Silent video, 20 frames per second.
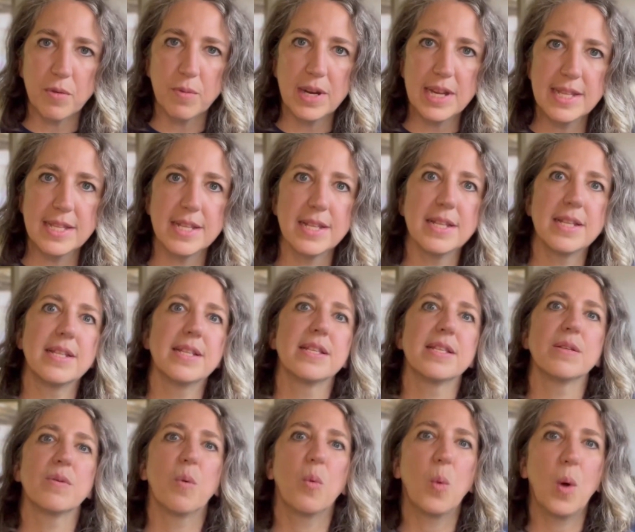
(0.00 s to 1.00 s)

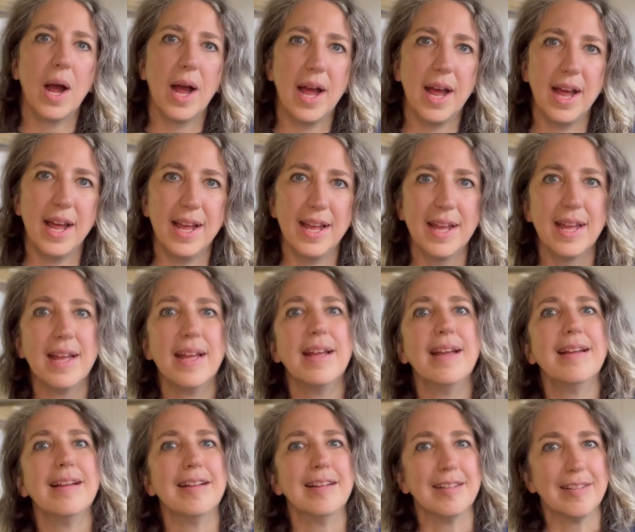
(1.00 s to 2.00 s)
reasons why
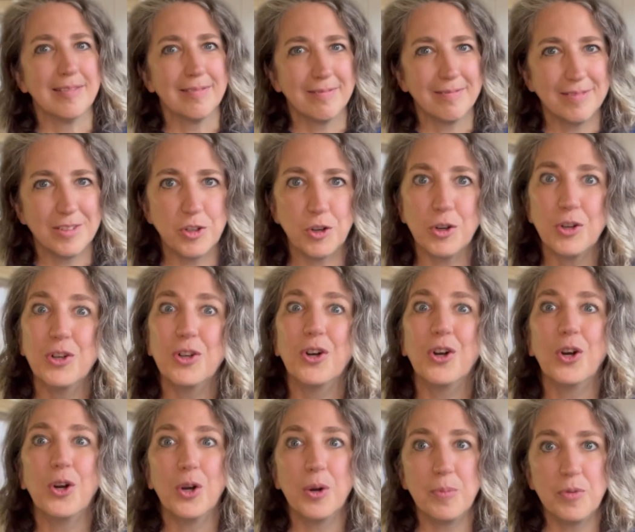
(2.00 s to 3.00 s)
certain
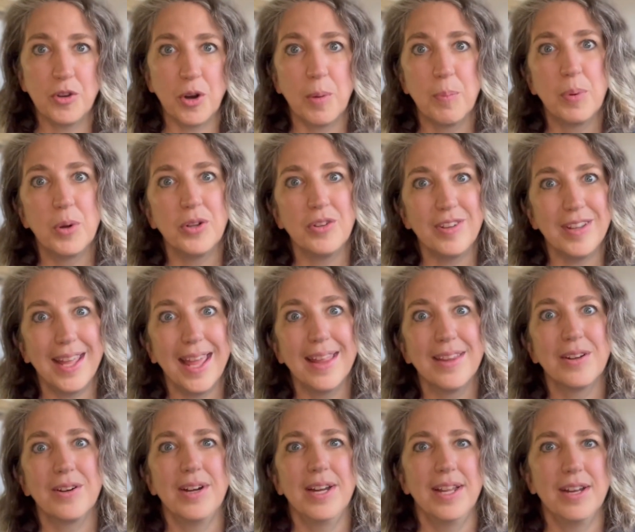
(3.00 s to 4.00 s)
herbs are put
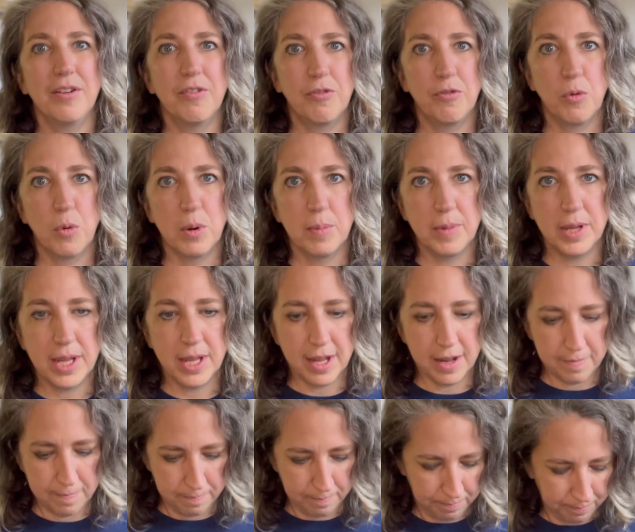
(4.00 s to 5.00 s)
together in a formula.
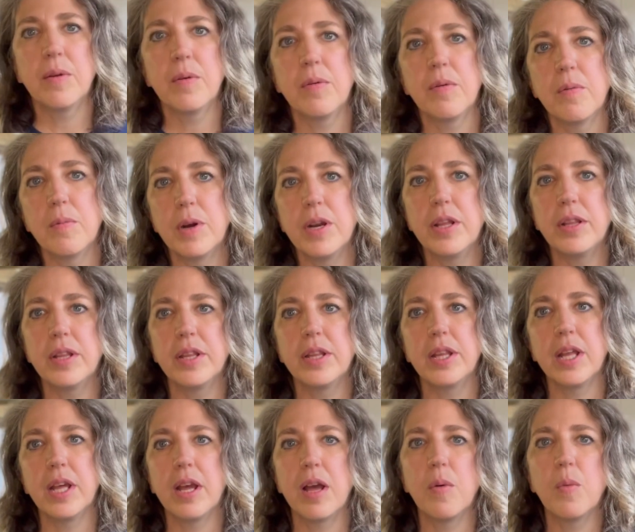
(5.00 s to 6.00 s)
One other
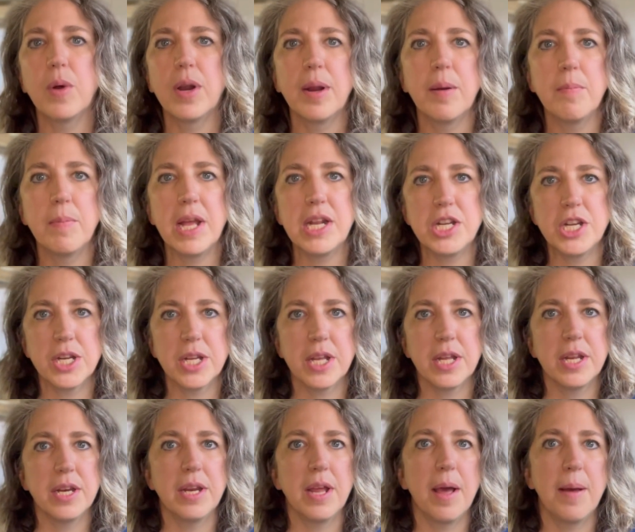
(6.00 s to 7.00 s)
thing I want to
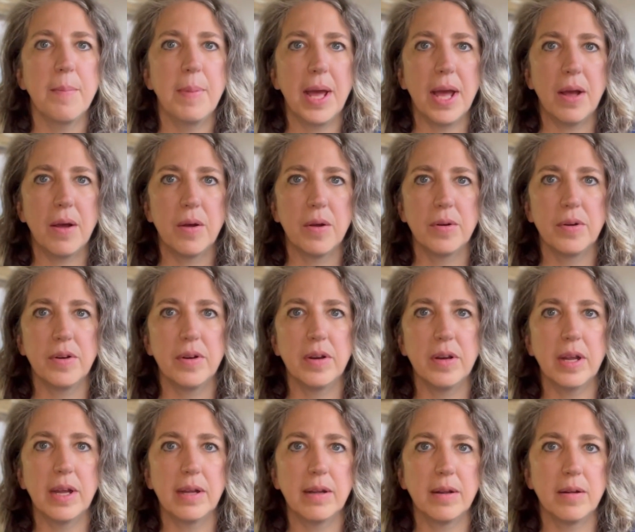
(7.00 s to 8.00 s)
mention about
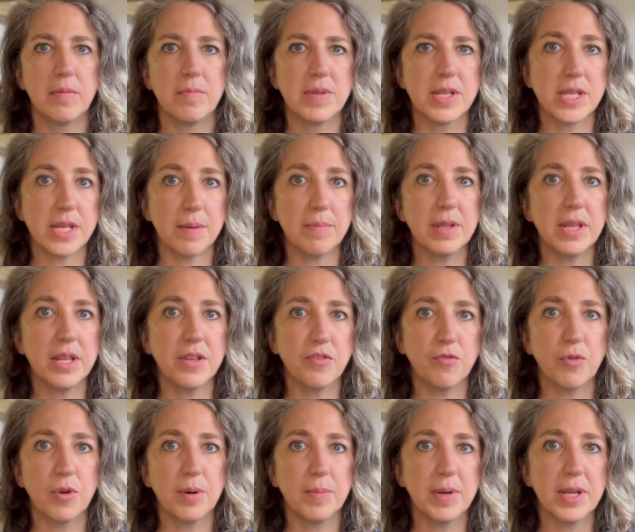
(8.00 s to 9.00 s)
some of these
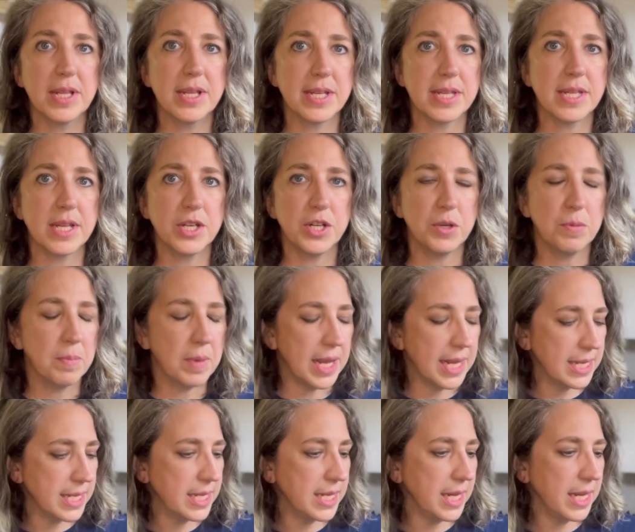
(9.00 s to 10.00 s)
formulas that you might
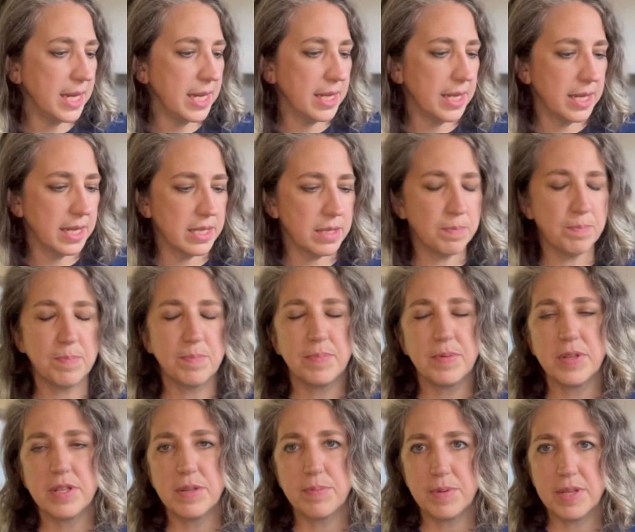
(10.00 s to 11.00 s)
see, like
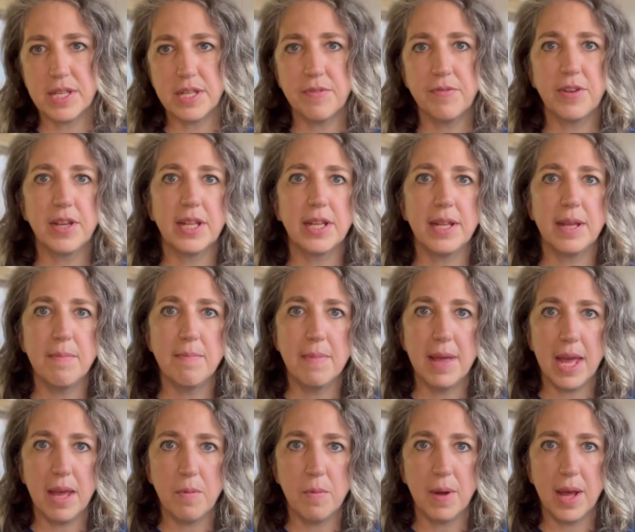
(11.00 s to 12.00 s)
specifically
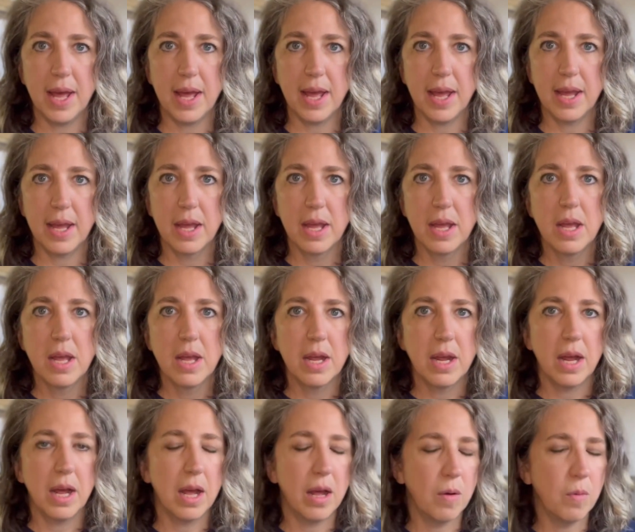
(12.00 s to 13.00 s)
Mayway.
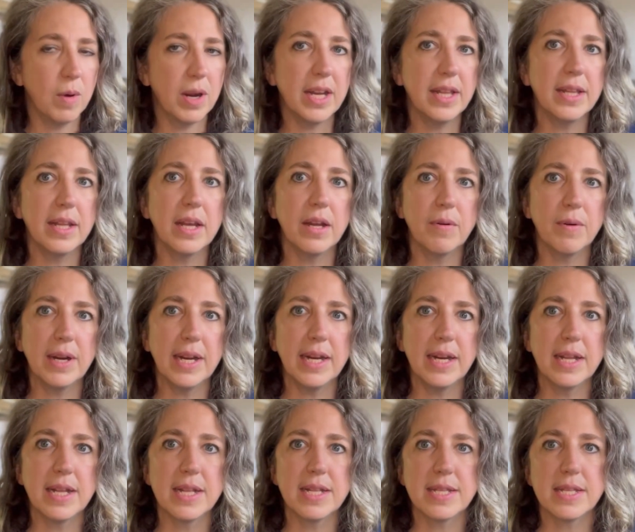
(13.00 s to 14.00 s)
One of the
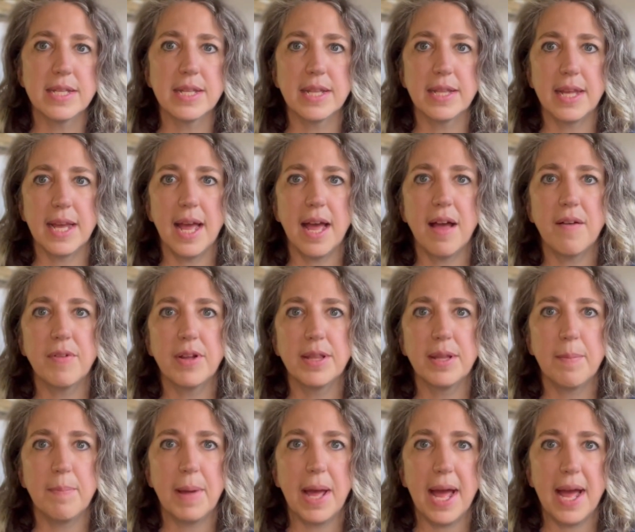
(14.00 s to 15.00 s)
ingredients that they have on the
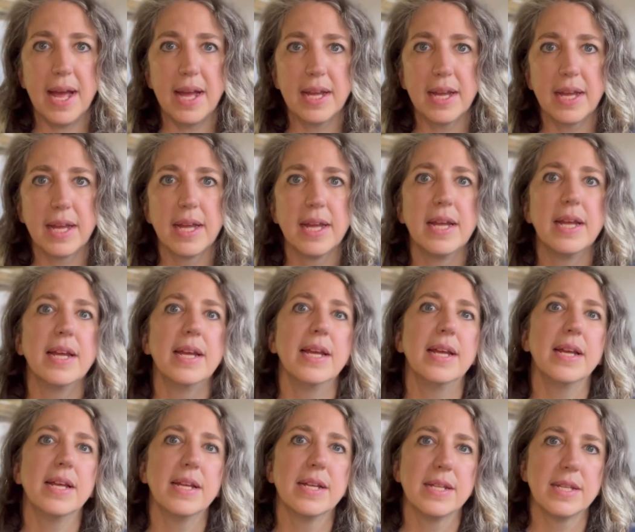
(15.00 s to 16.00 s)
back
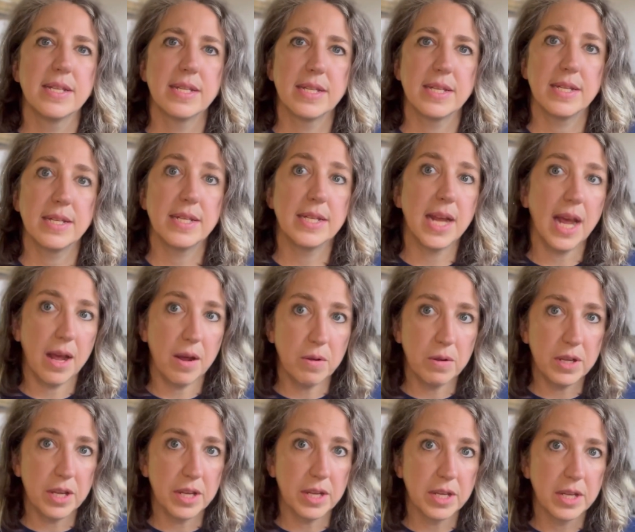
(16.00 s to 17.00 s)
is
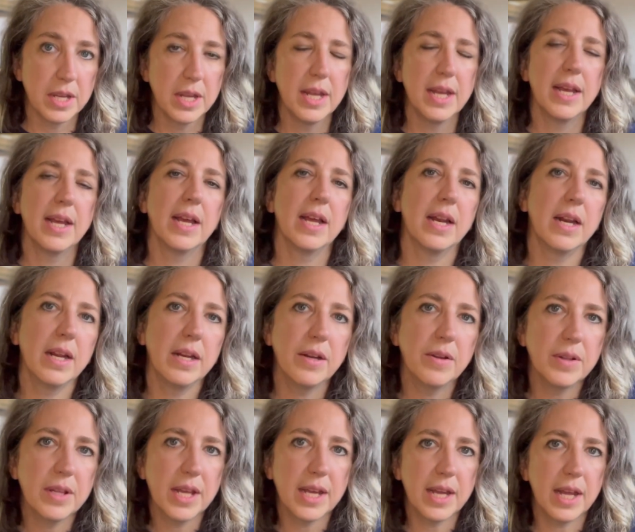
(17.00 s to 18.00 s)
talc, and I know
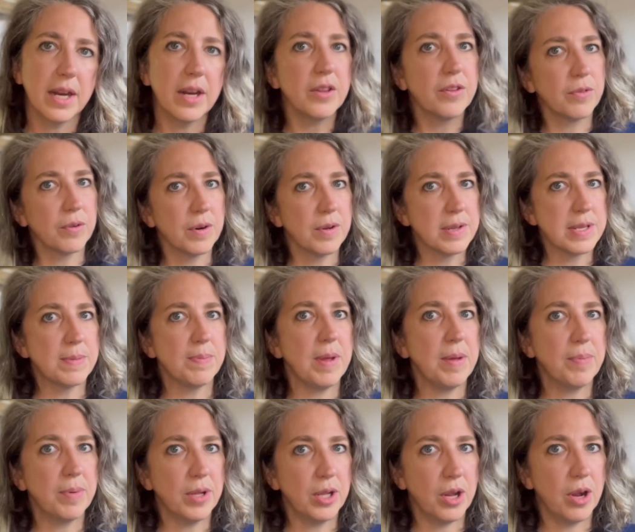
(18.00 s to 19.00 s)
that kind of throws
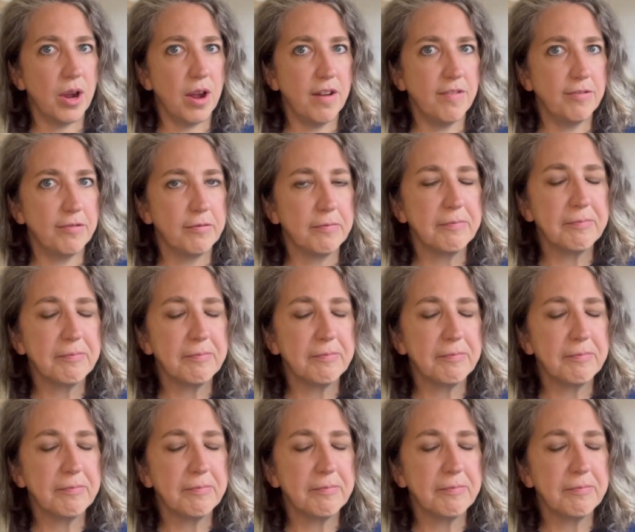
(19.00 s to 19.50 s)
people off.